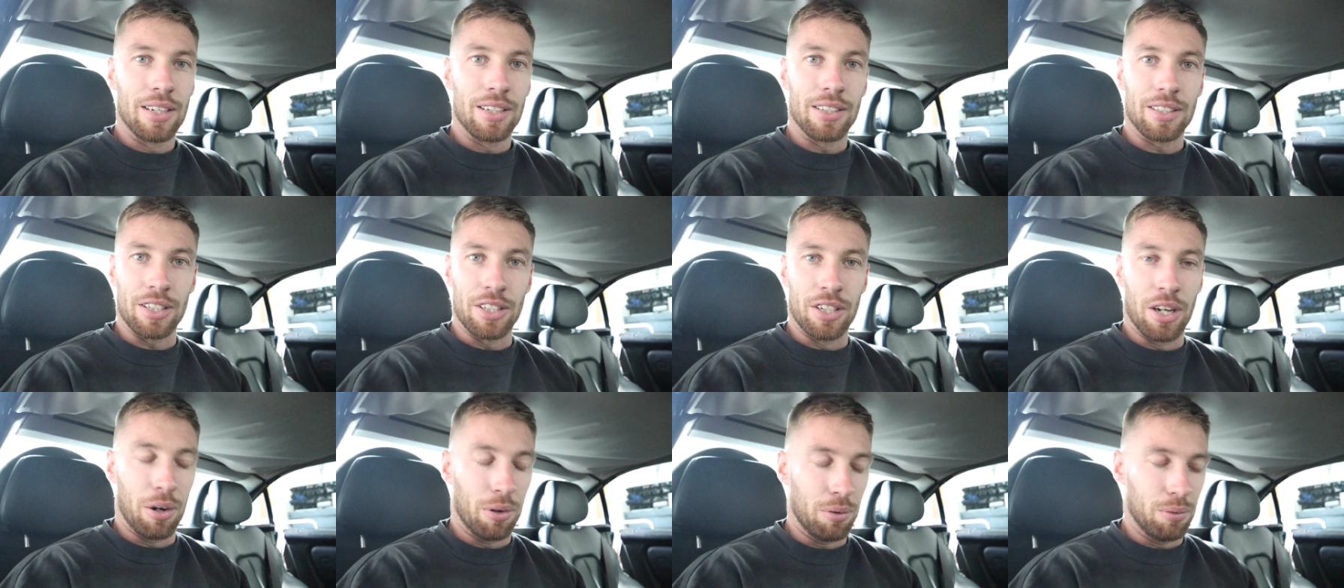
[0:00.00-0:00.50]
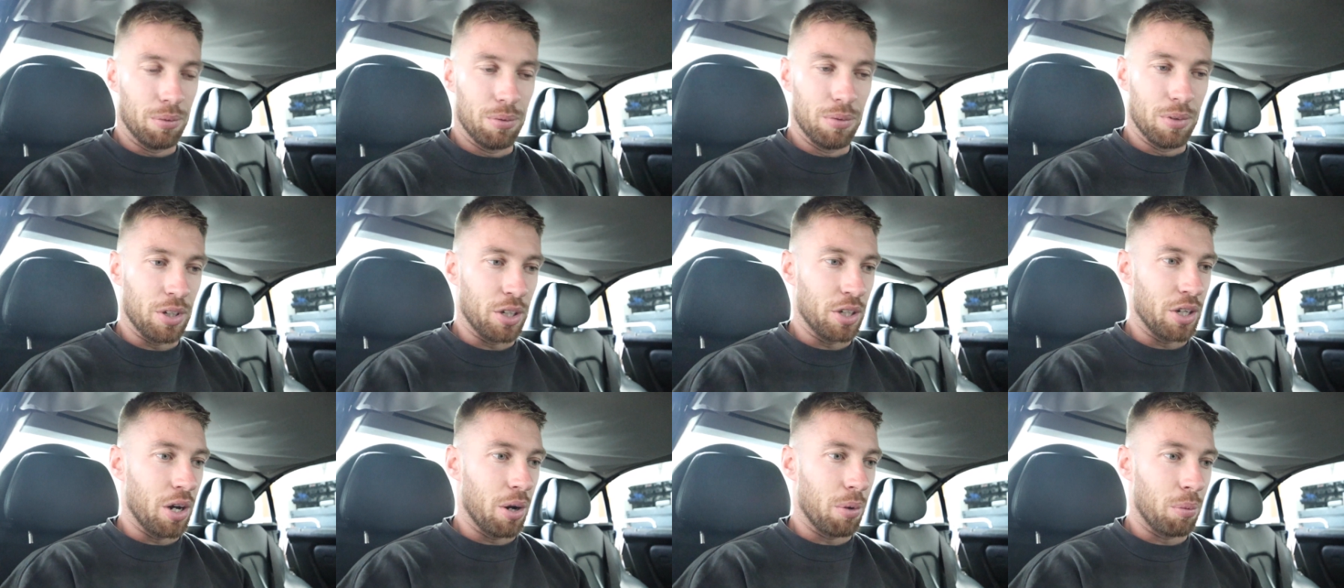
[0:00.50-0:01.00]
you
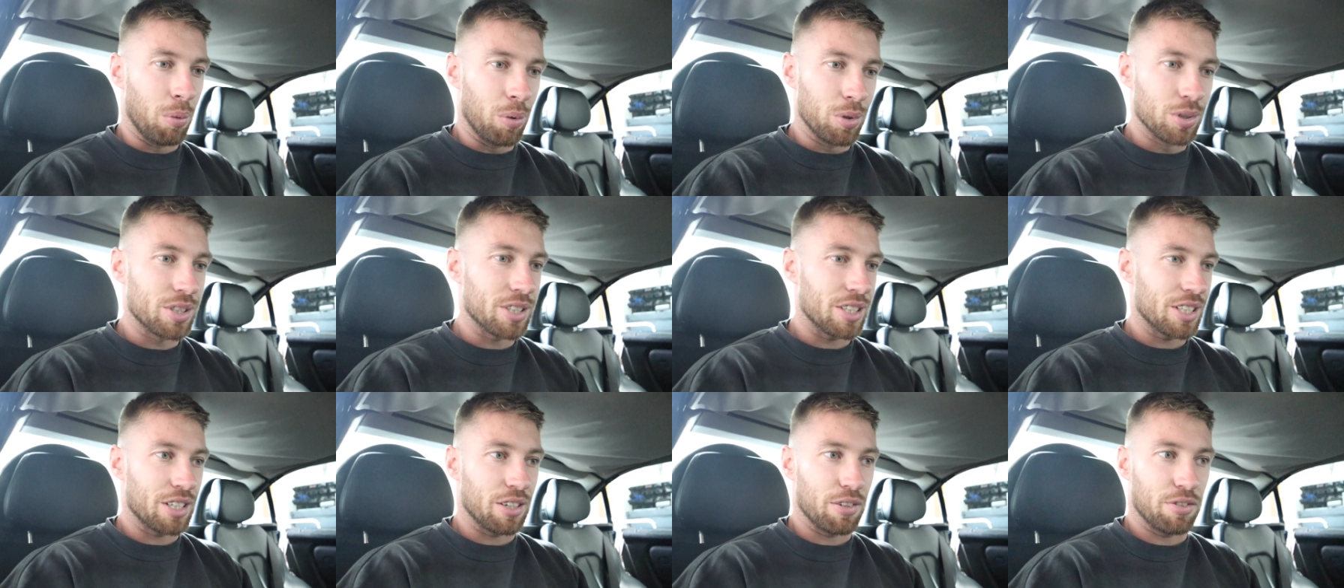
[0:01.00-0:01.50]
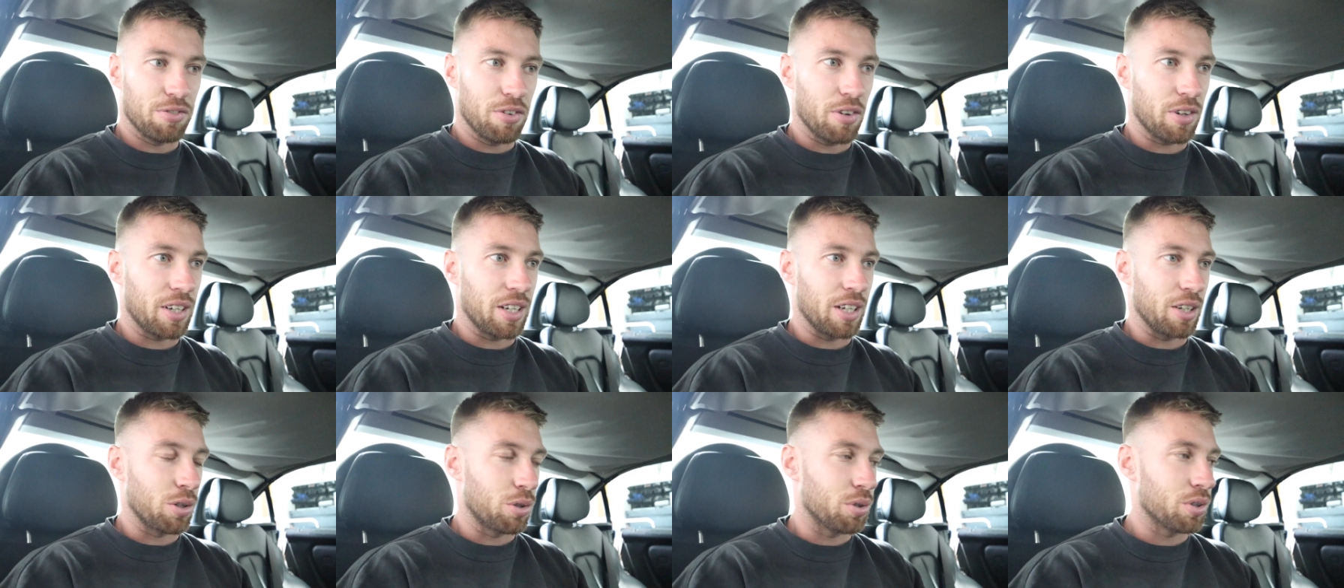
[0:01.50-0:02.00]
know, was this a
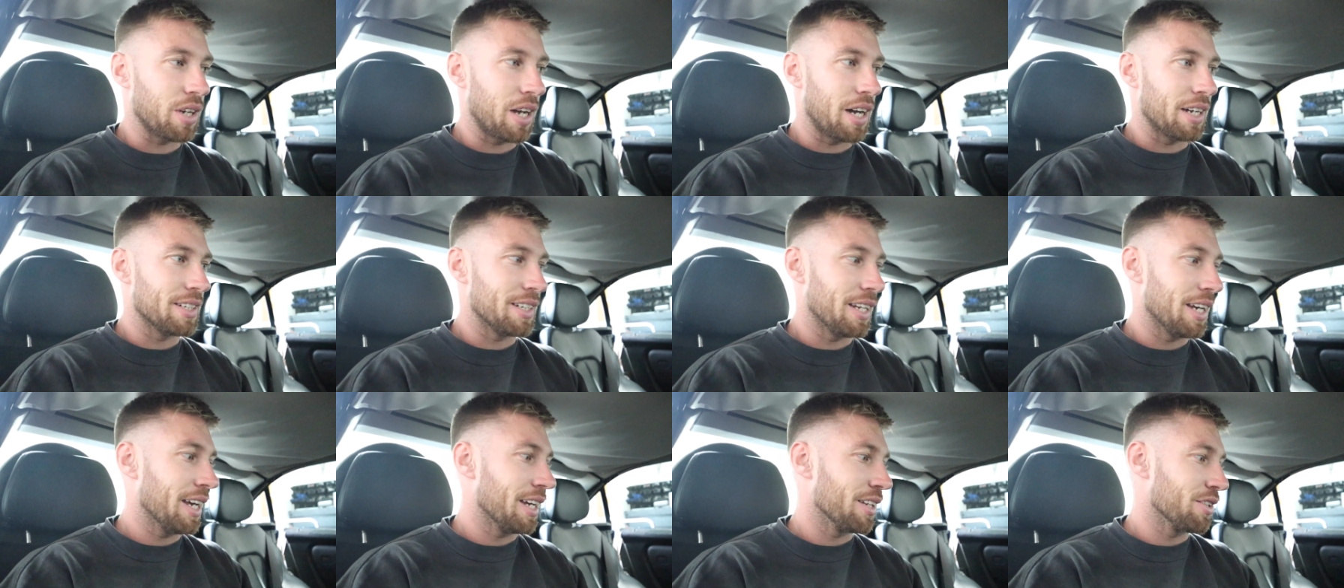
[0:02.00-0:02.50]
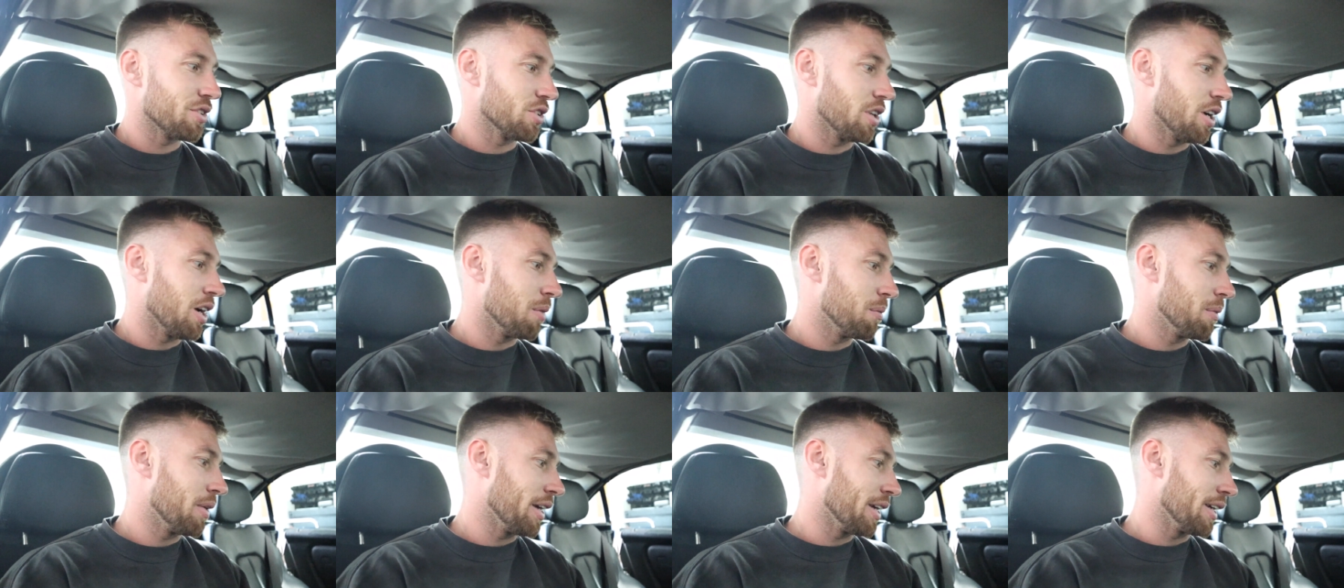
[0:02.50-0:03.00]
good idea? Do you know
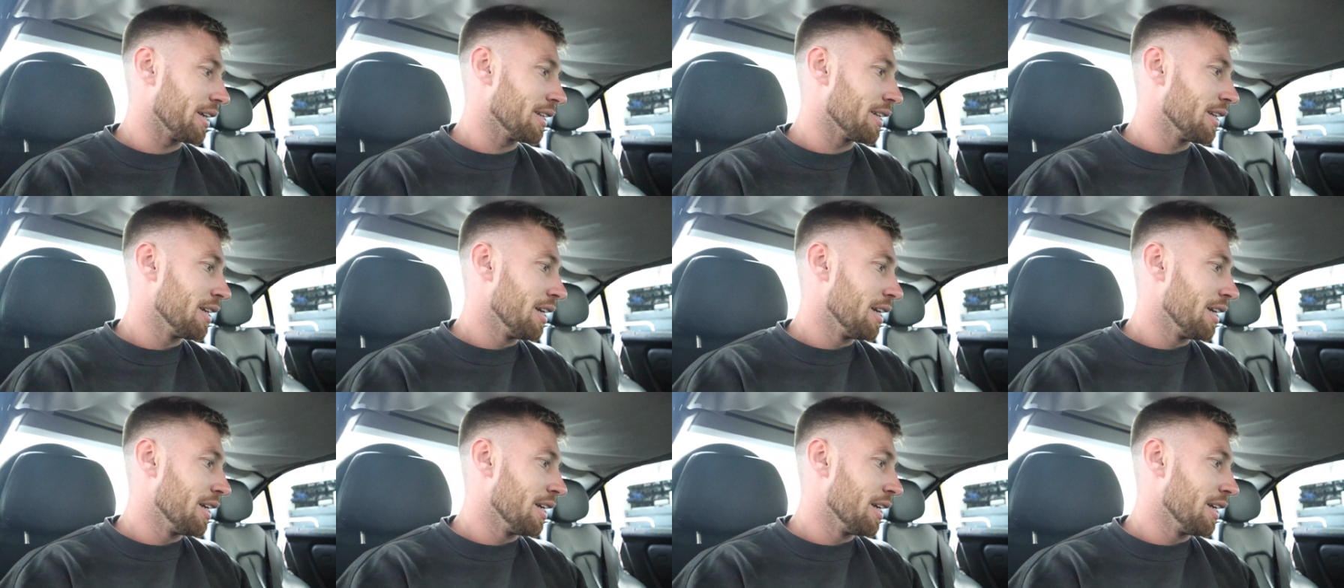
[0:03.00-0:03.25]
what I mean?